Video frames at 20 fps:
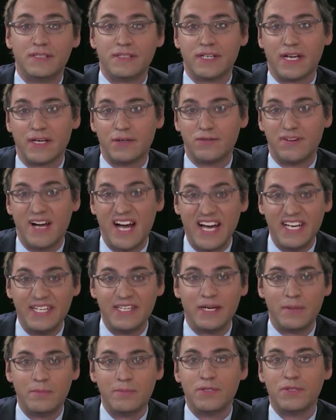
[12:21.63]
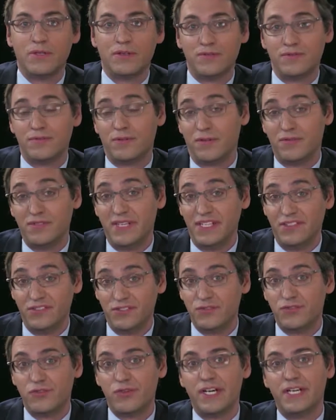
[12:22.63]
kind of high number of days
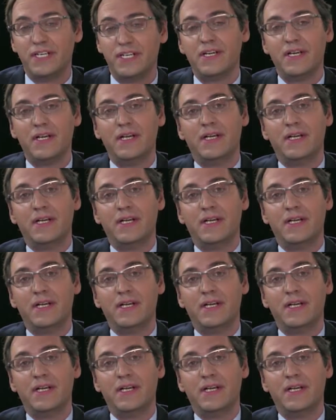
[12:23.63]
to trade,